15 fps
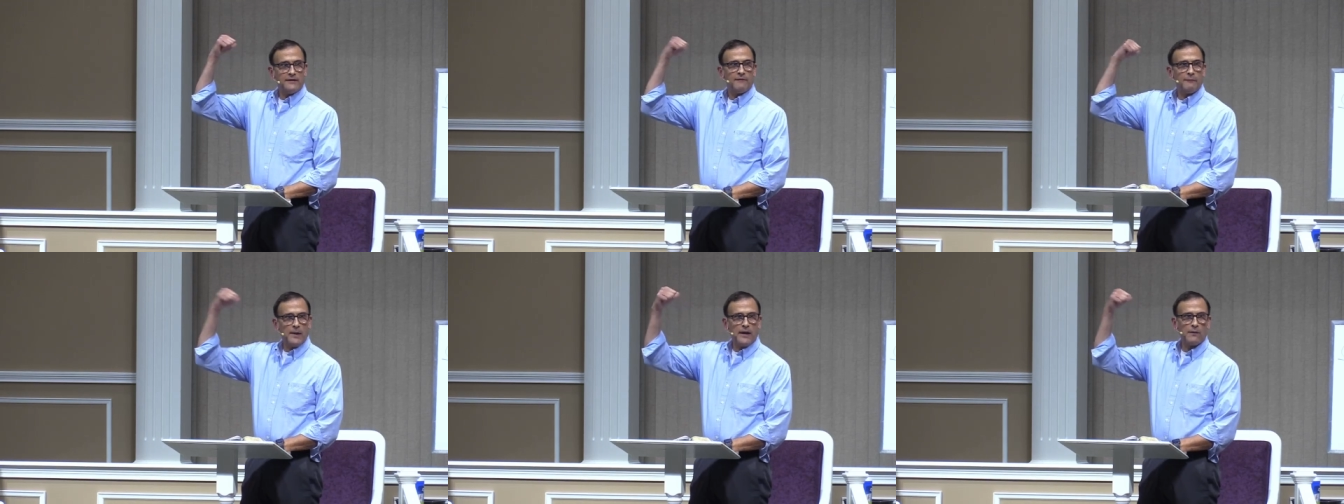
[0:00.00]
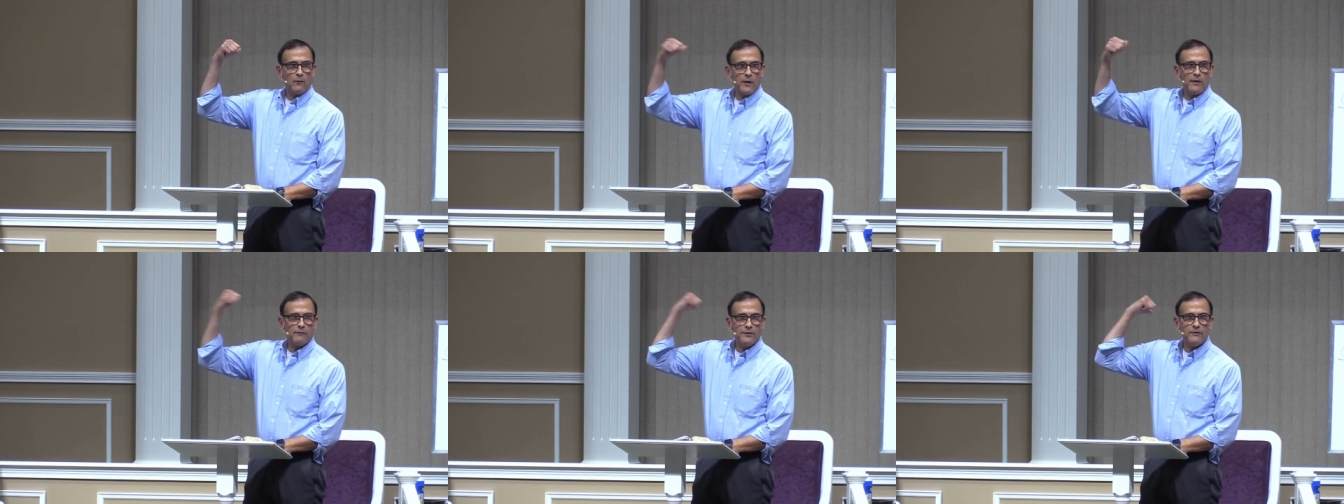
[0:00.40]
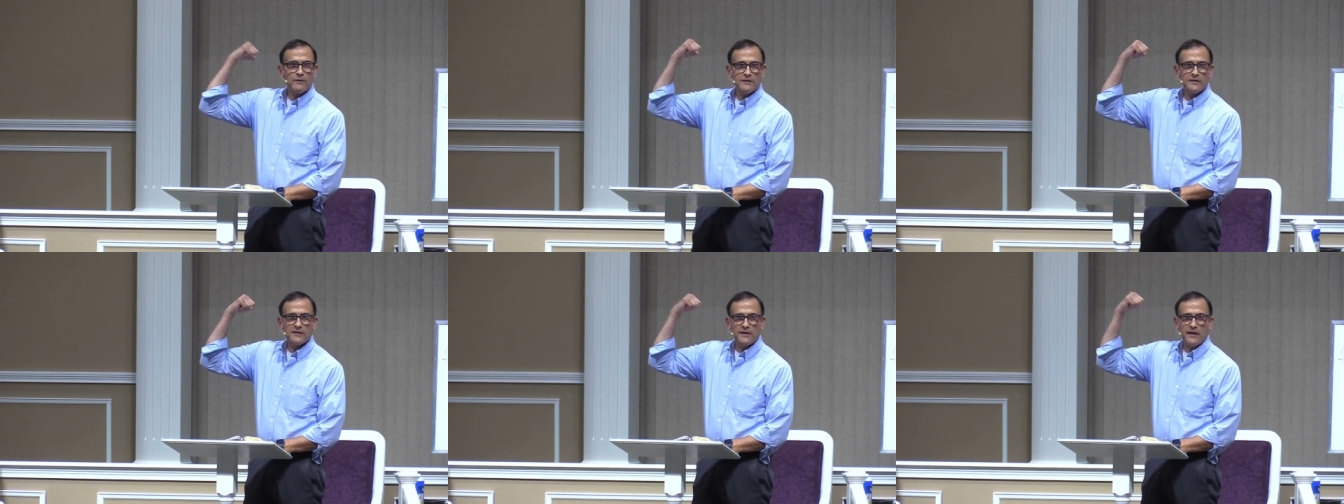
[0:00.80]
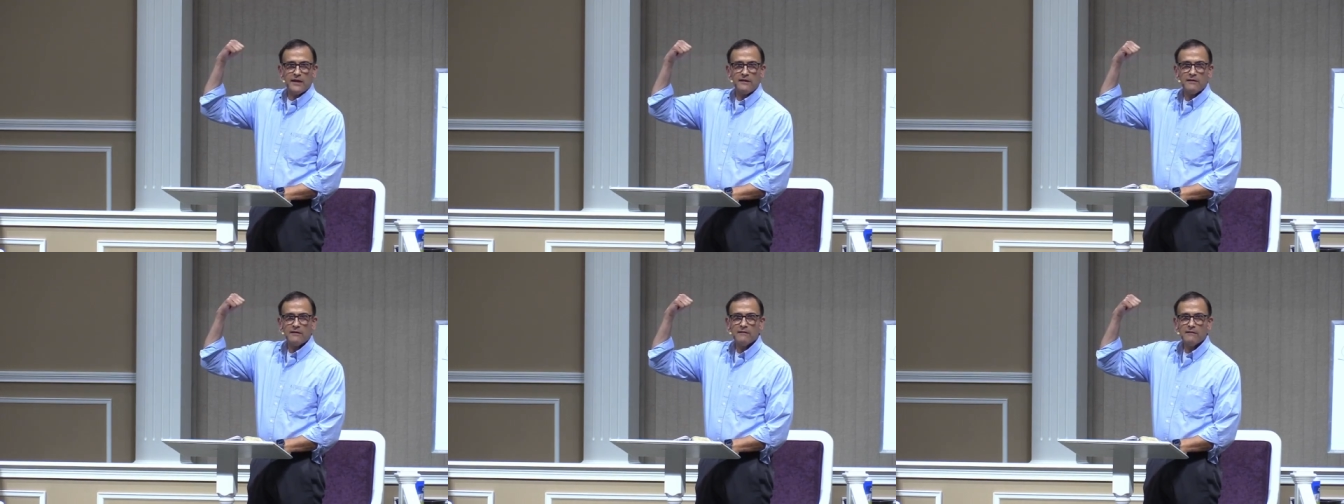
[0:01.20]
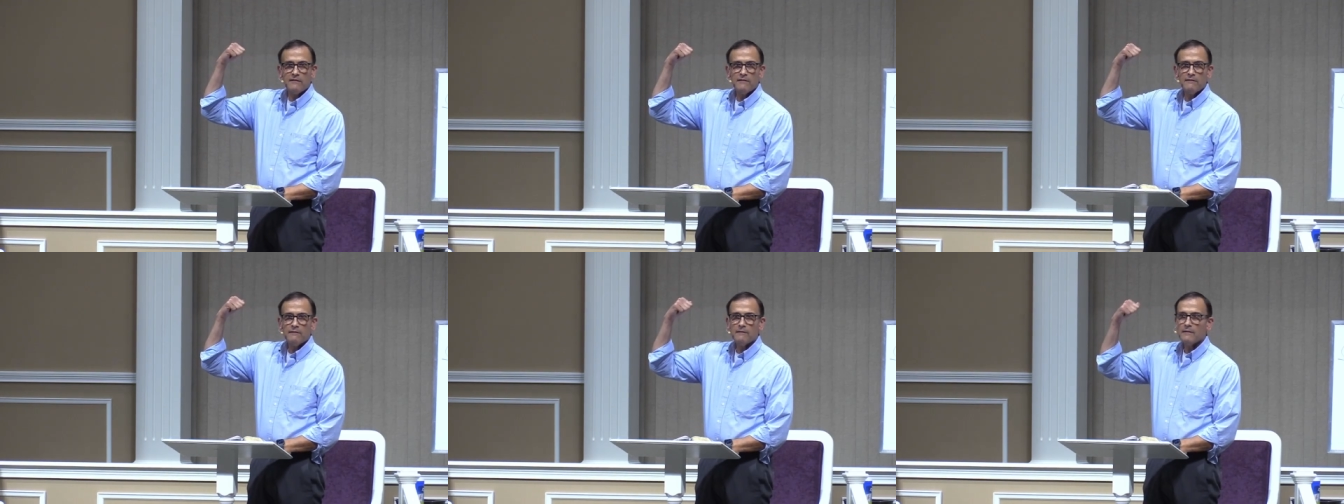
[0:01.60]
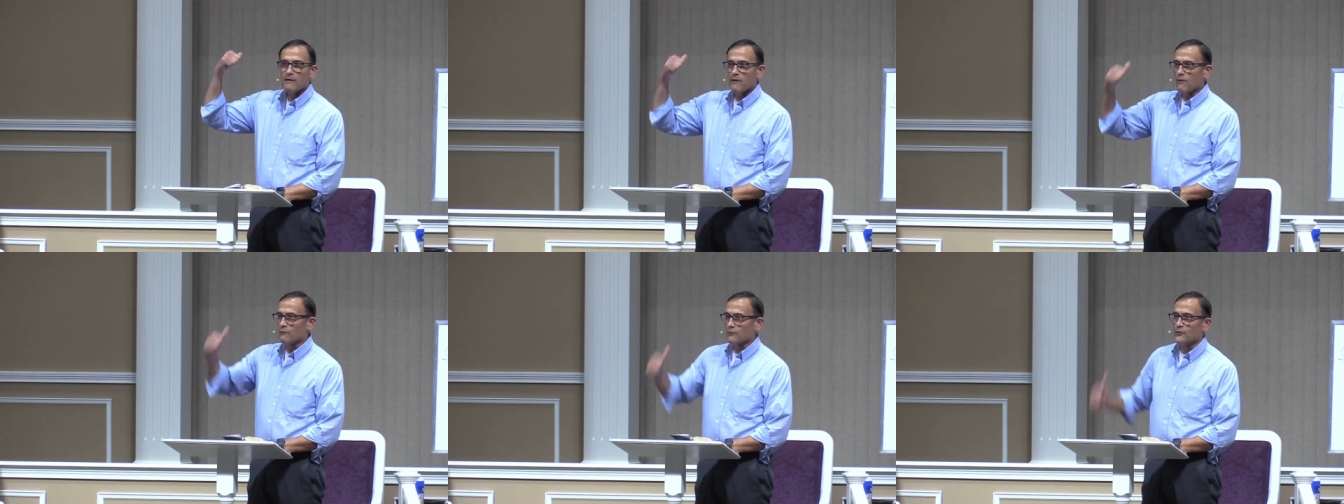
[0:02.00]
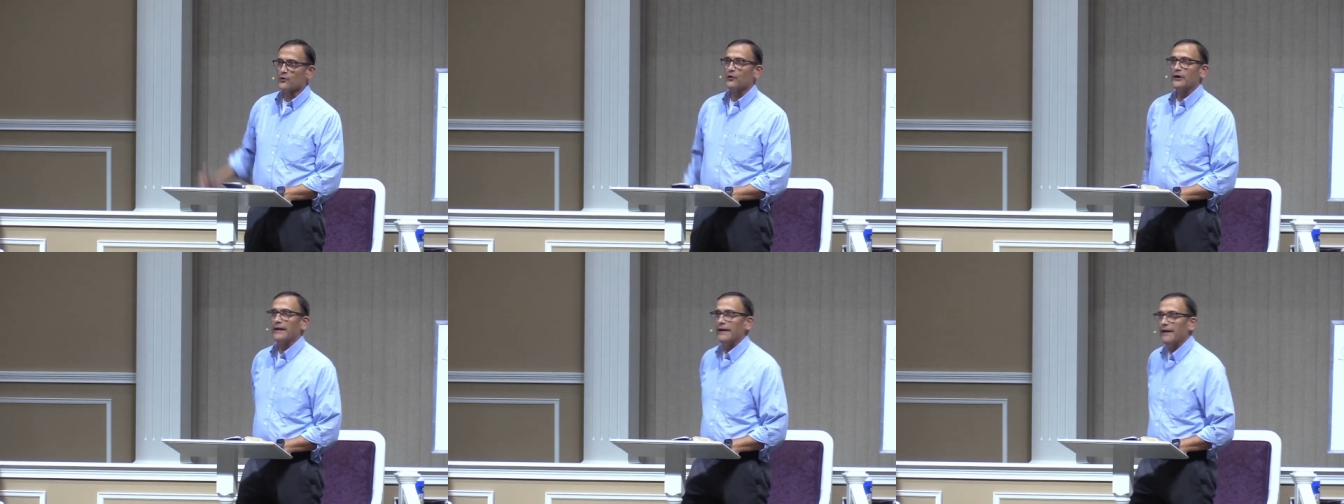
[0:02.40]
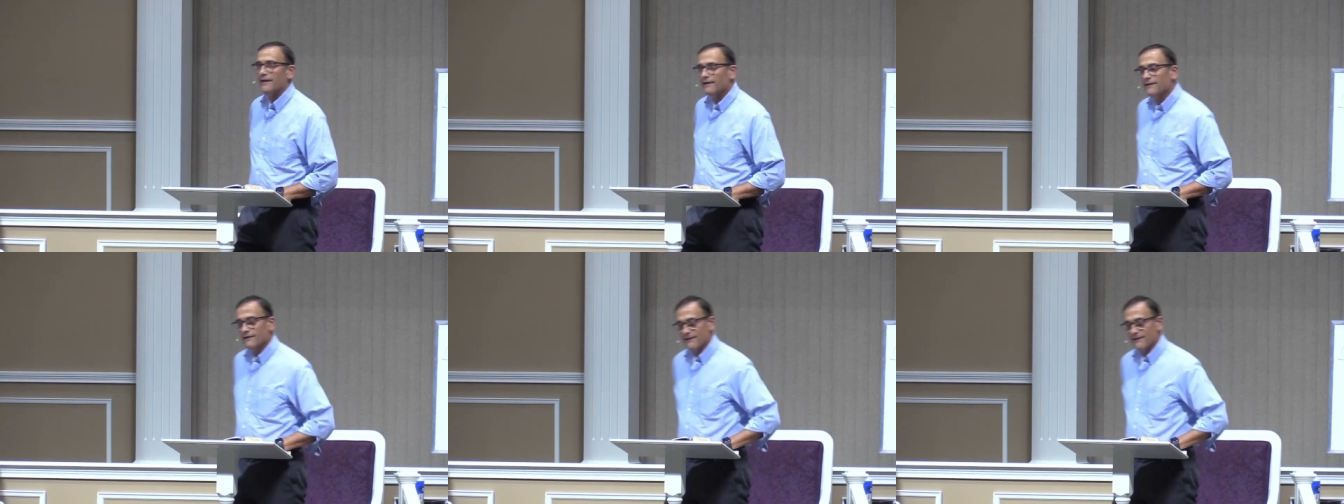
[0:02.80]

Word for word: enough, by the way, where you can see it? Oh, goody.